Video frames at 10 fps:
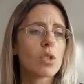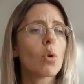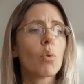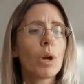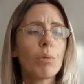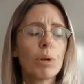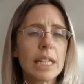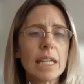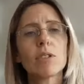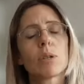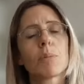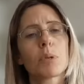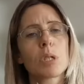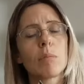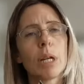So we will give you the
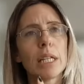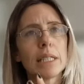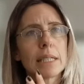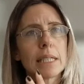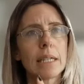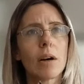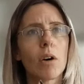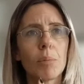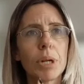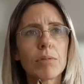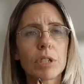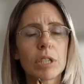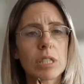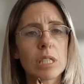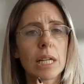possibility of being
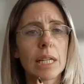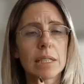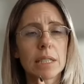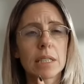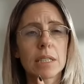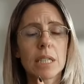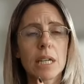reinstated.